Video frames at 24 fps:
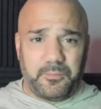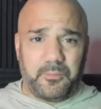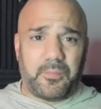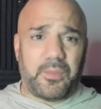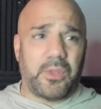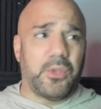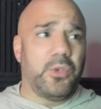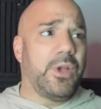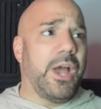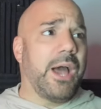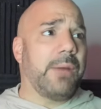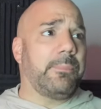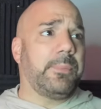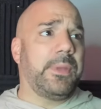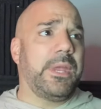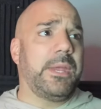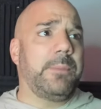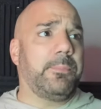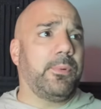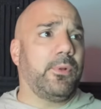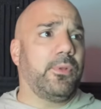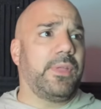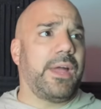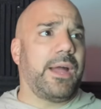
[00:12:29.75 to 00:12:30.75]
you got
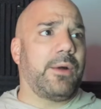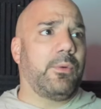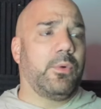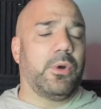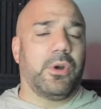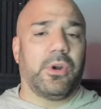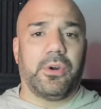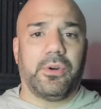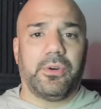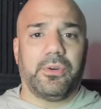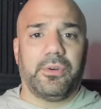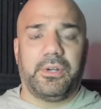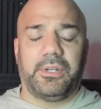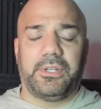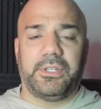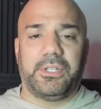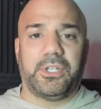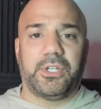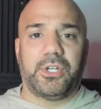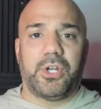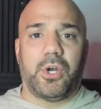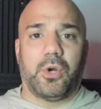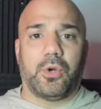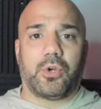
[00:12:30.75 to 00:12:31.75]
people that were,
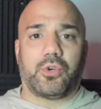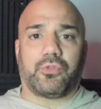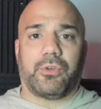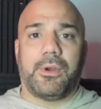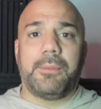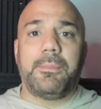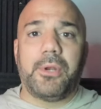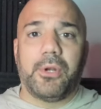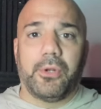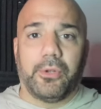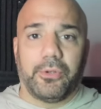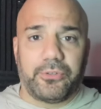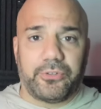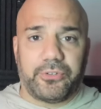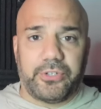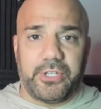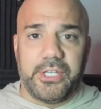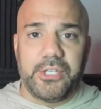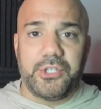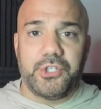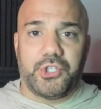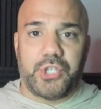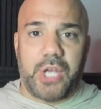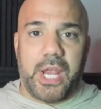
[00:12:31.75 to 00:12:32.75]
you know, criminals
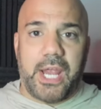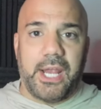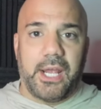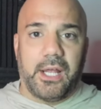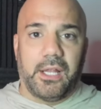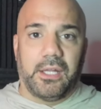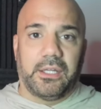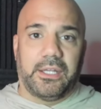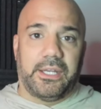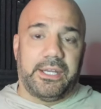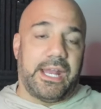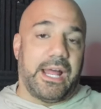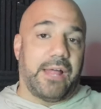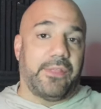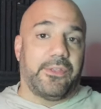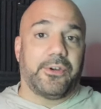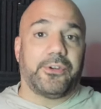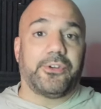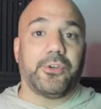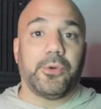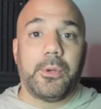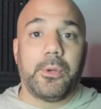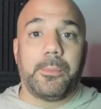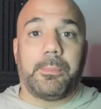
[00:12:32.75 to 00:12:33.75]
in jail, and now they're
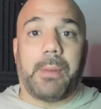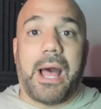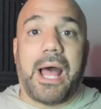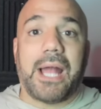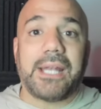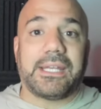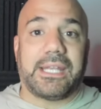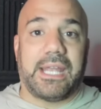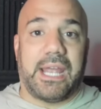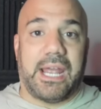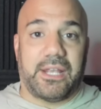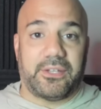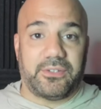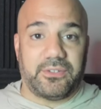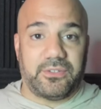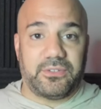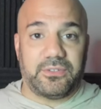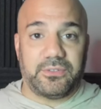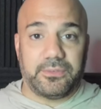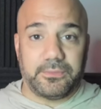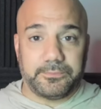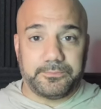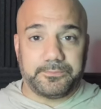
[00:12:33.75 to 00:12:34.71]
doing podcasts.